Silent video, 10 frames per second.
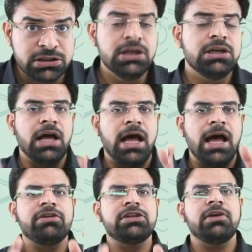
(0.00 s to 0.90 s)
The average
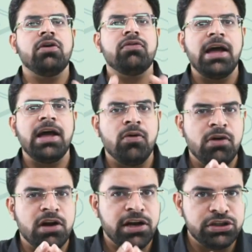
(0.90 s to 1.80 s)
value of y over a
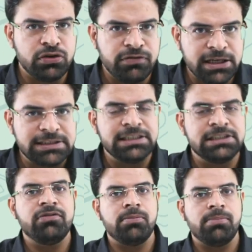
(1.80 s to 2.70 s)
range of x is
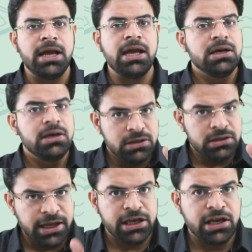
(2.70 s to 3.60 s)
given by the
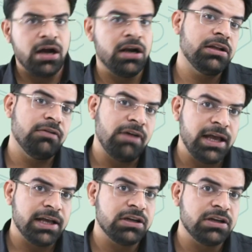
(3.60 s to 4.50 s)
area under the y-x
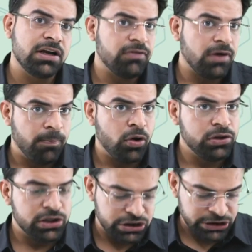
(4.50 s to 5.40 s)
graph upon the
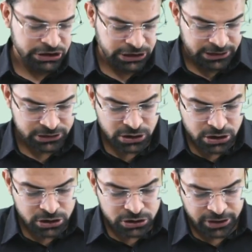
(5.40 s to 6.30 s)
change in x.
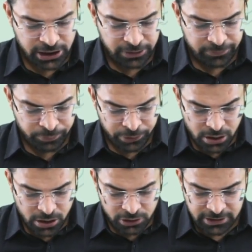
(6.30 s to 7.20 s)
So here
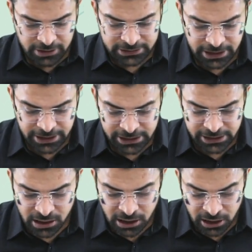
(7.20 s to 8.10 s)
you write the
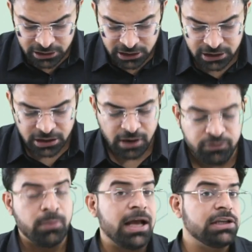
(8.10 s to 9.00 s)
area under the graph from
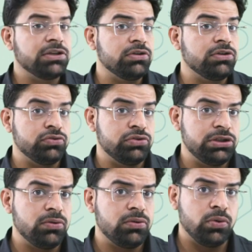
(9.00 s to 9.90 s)
x equals to
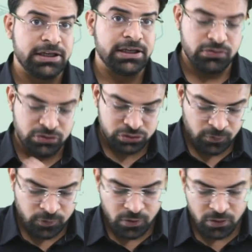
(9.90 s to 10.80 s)
0 to x equals to
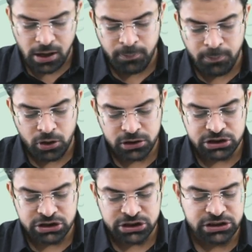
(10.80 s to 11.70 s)
4 upon the
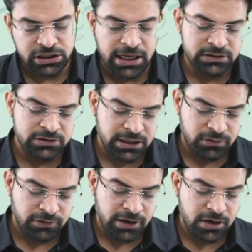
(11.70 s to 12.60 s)
change in x, that is
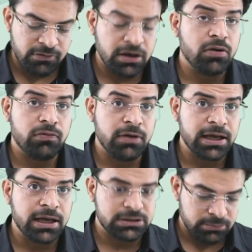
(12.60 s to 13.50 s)
final value of x
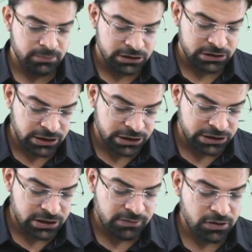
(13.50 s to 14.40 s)
minus the initial
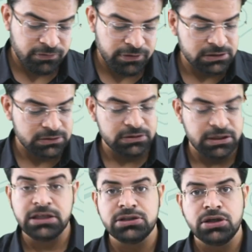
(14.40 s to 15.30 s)
value of x, that
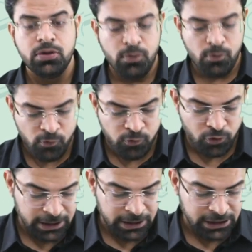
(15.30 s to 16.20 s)
is 4
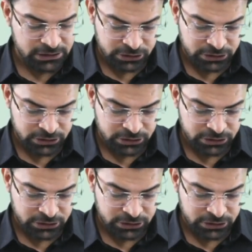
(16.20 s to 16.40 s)
minus 0.